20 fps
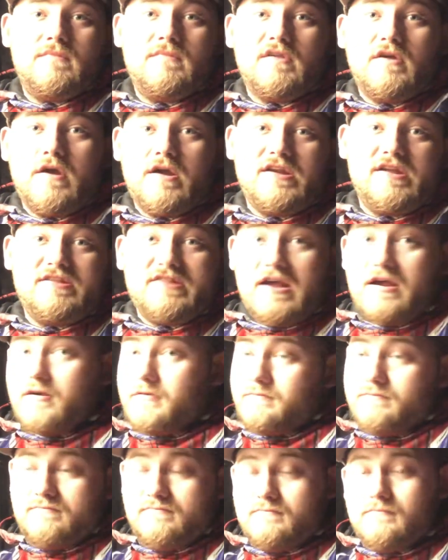granted, they're
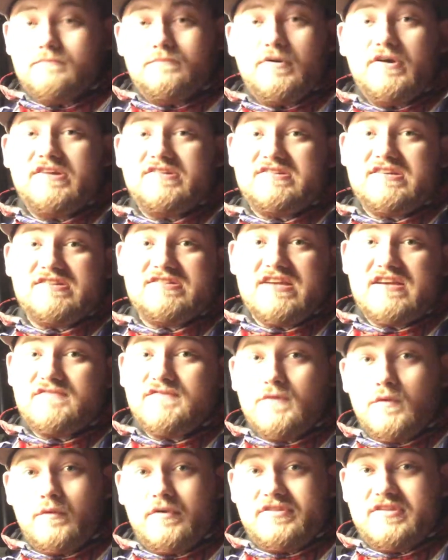pretty
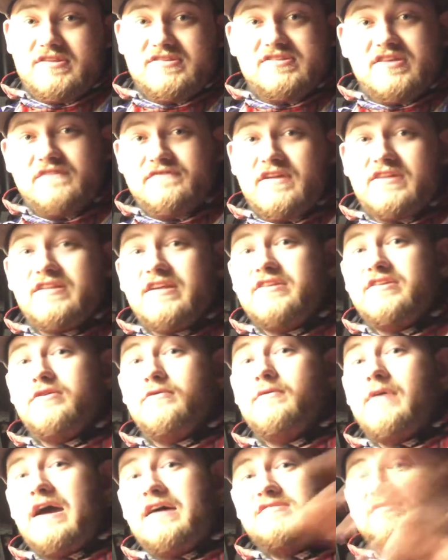successful with the stuff that they
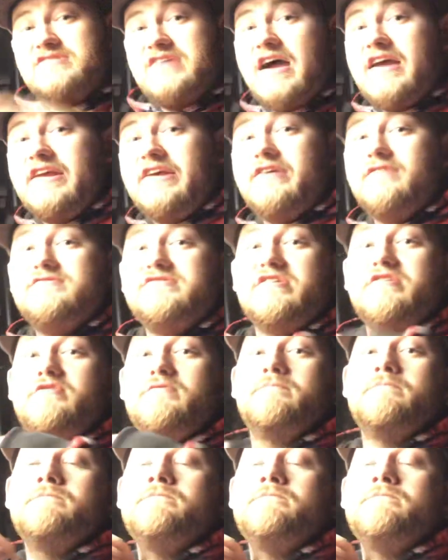do outside of YouTube.